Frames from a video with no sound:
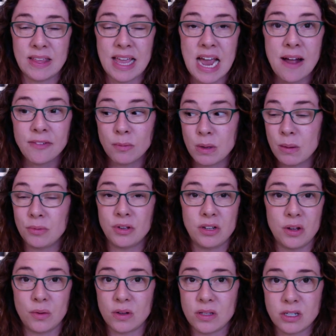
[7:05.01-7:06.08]
They have to be able to
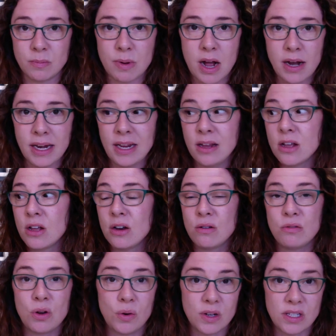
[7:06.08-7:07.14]
notice their body,
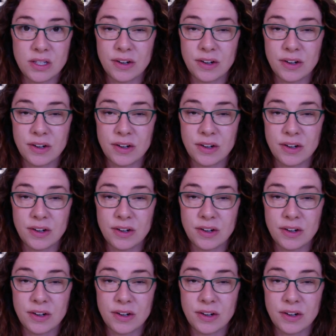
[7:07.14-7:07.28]
notice